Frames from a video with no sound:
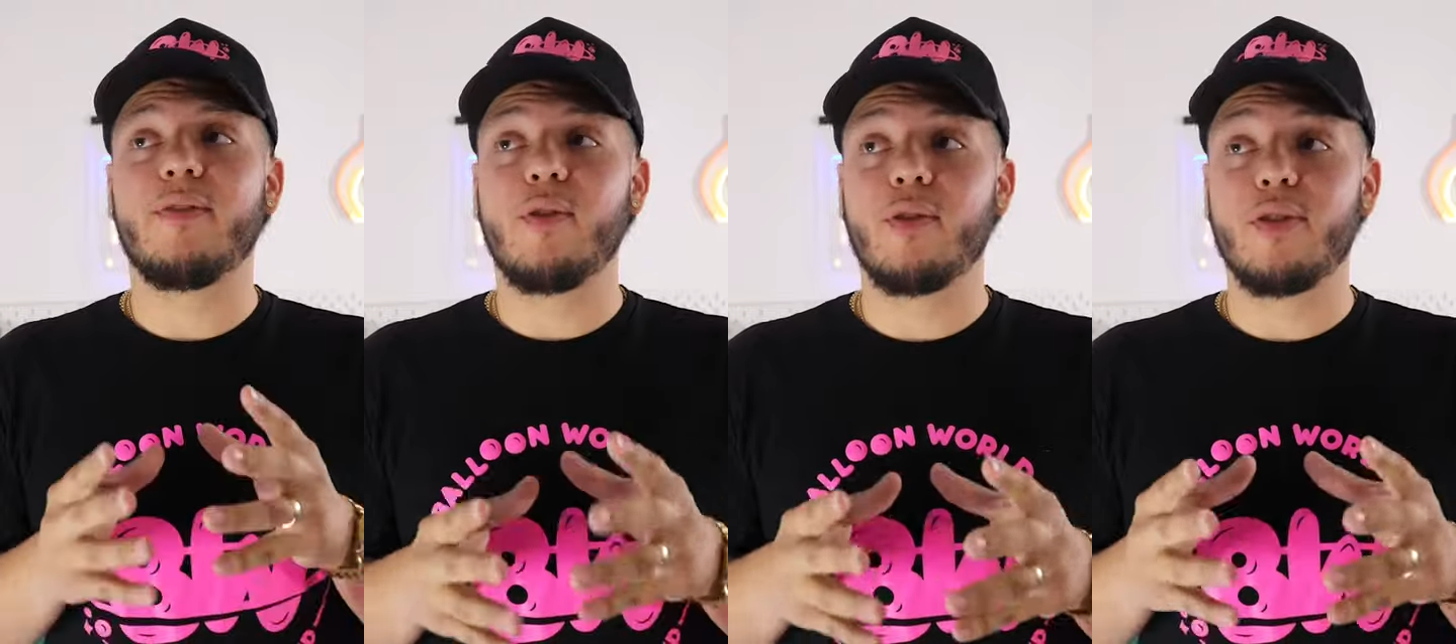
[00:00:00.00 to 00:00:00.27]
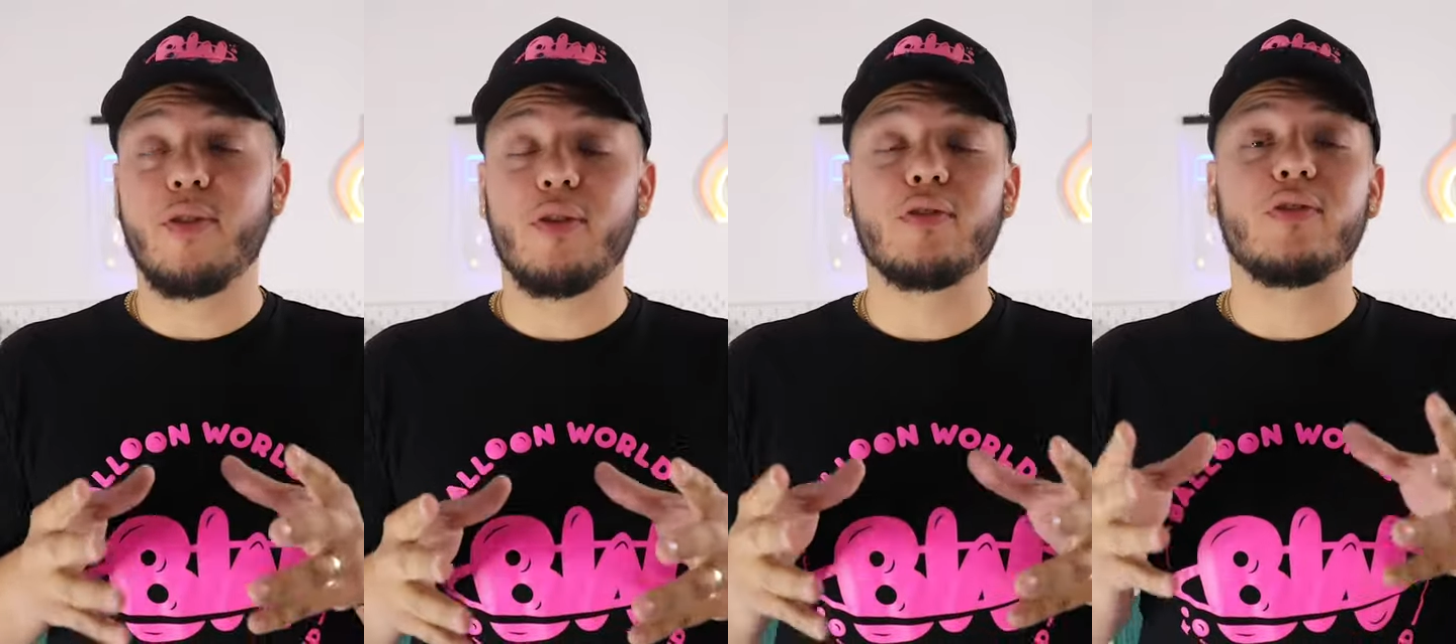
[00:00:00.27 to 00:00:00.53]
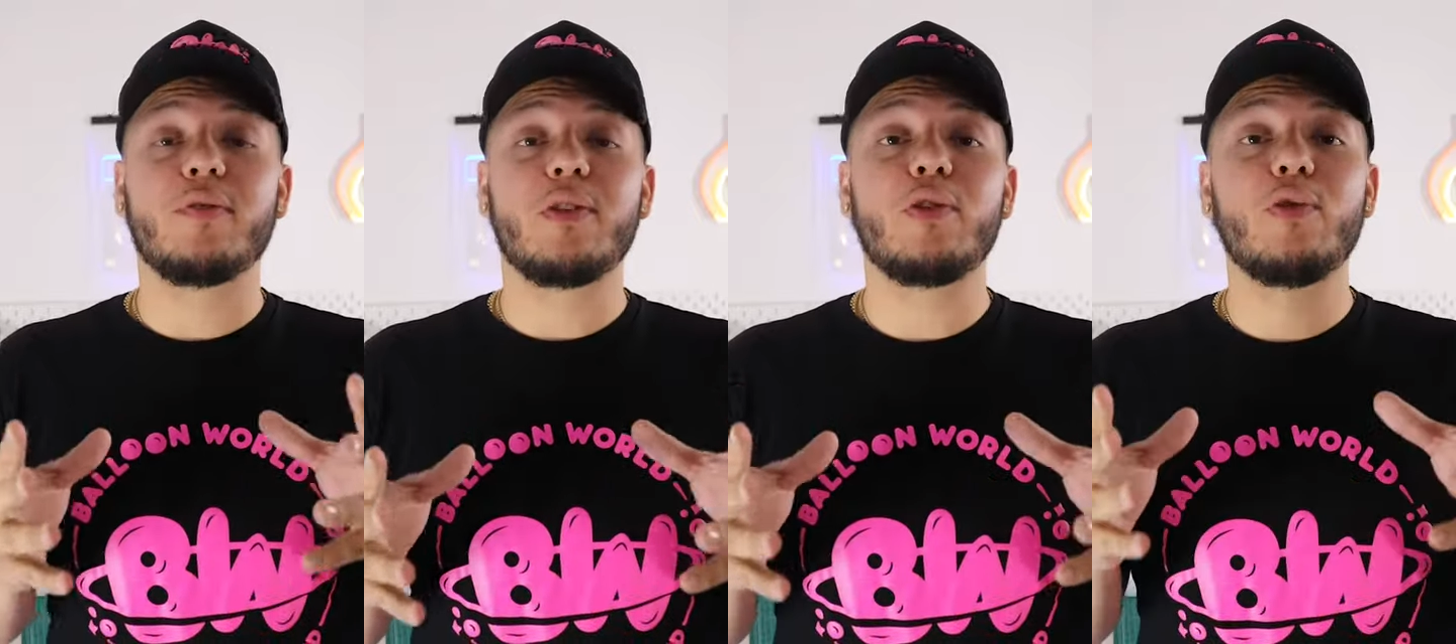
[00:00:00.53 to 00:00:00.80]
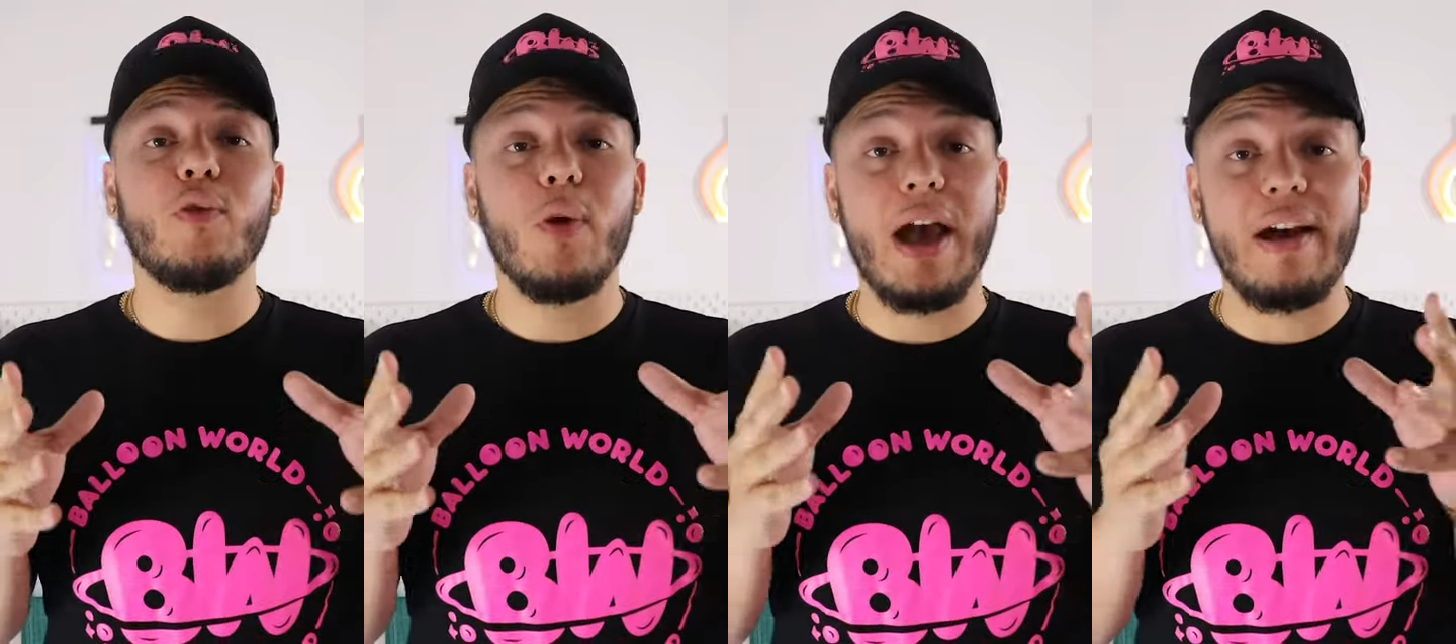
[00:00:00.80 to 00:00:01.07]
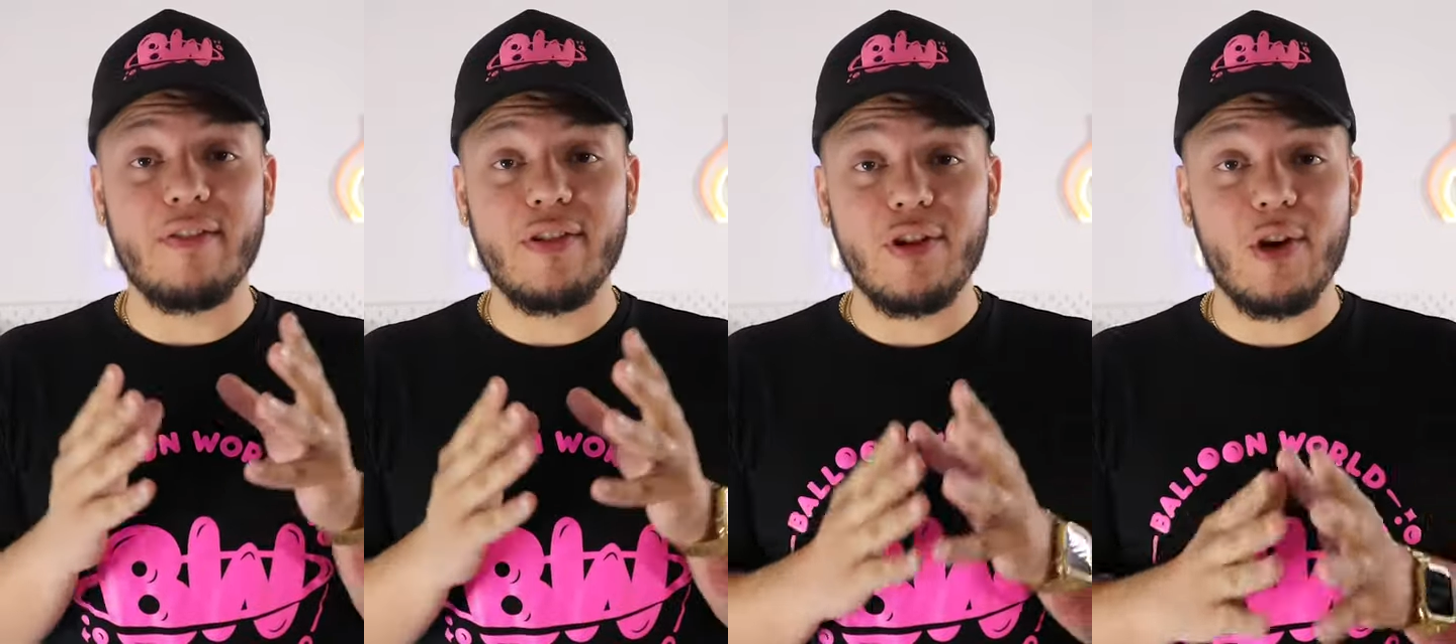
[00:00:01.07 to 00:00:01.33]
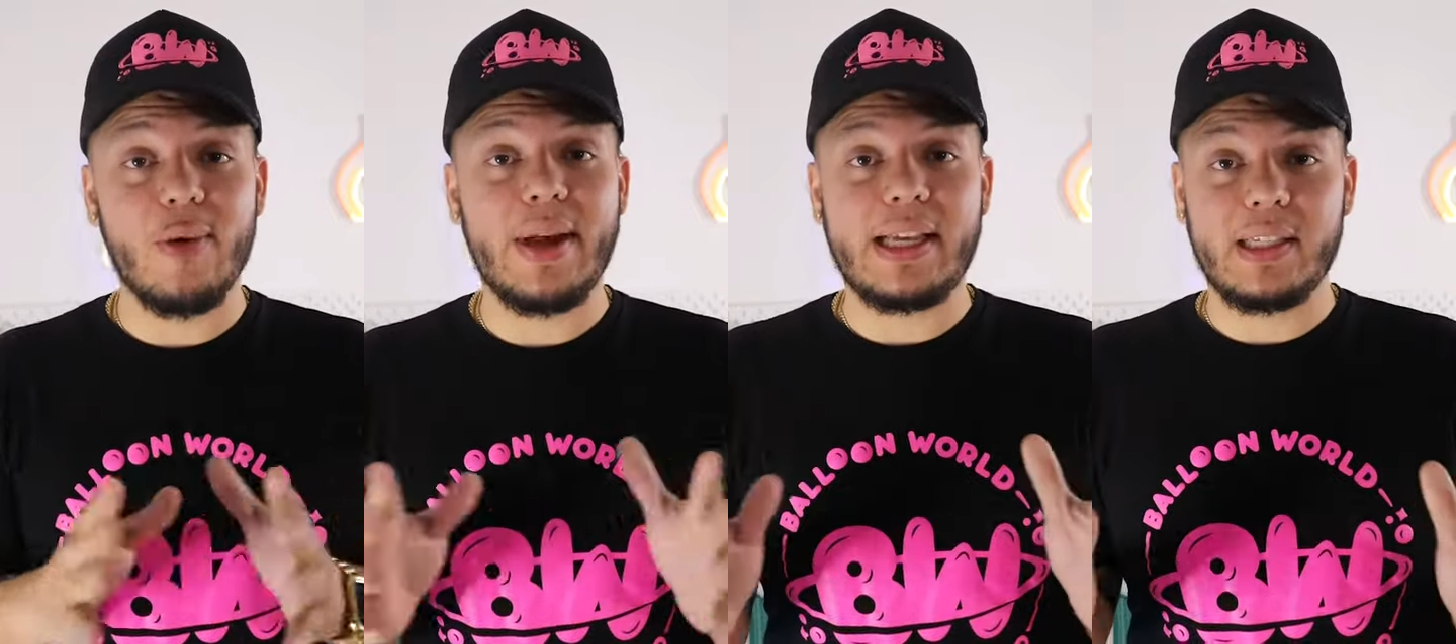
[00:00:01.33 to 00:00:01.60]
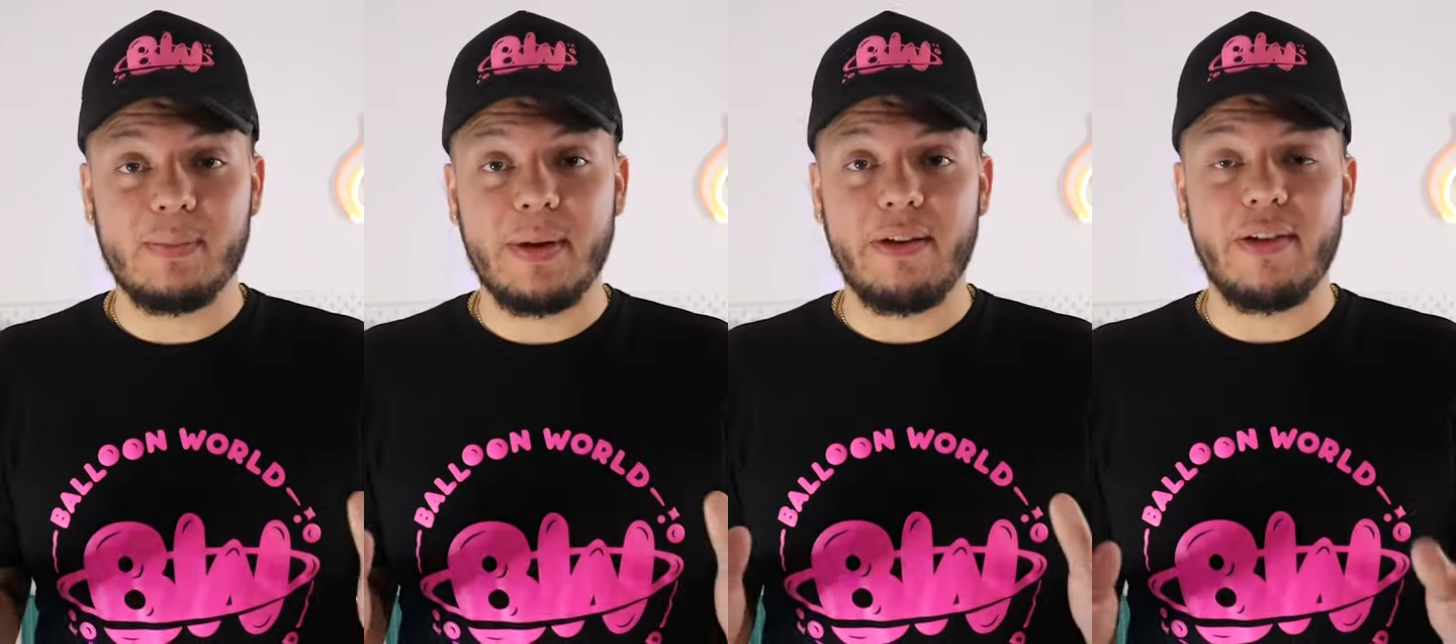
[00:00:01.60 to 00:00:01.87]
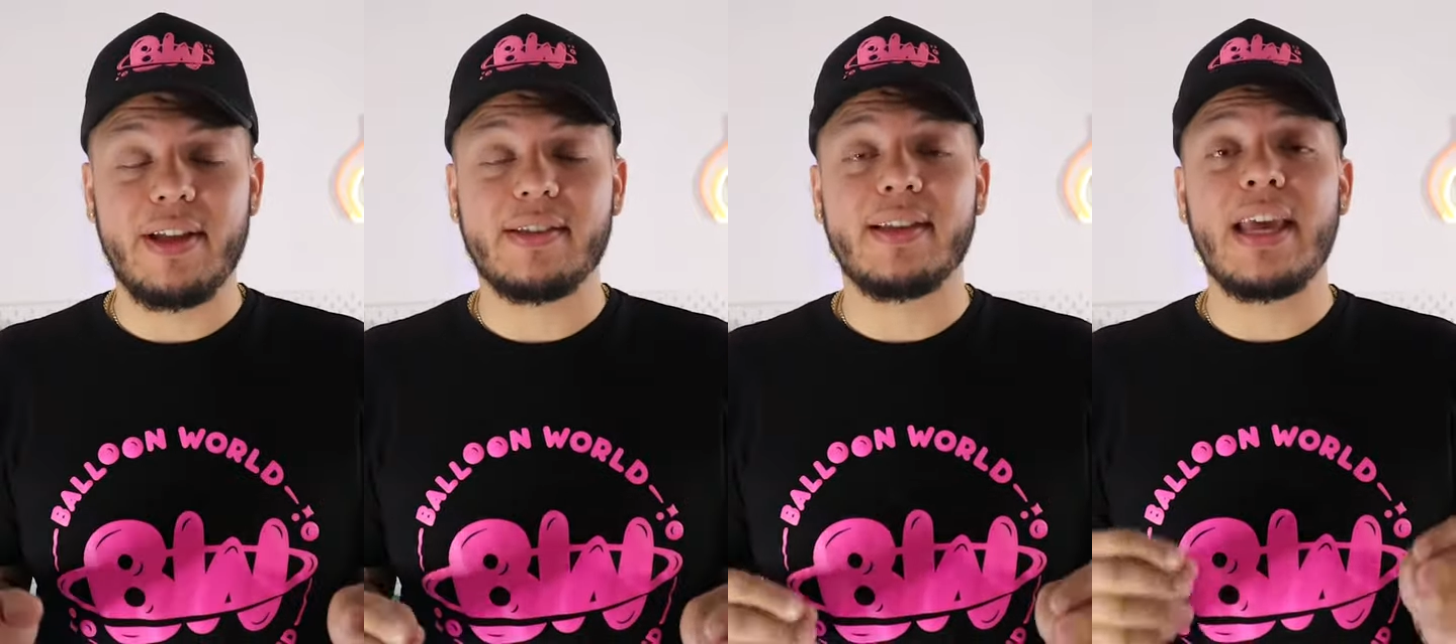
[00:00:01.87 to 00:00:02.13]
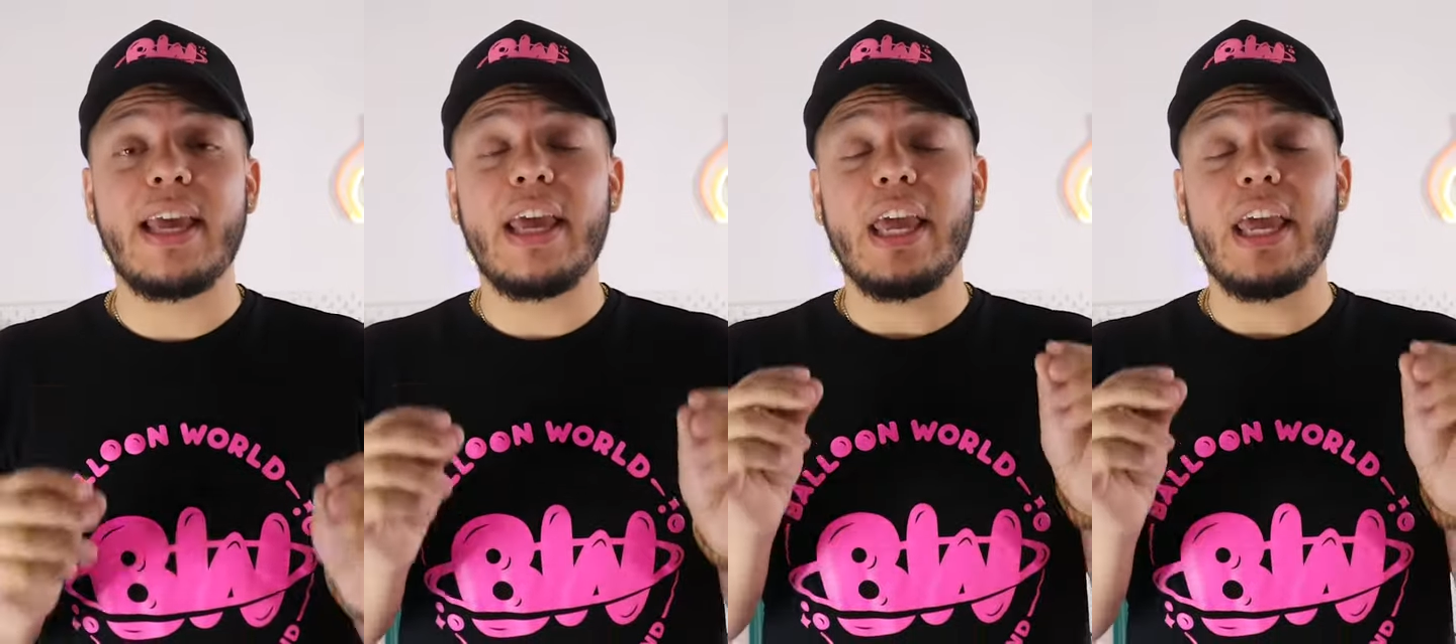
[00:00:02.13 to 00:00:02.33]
for those of you who have no experience.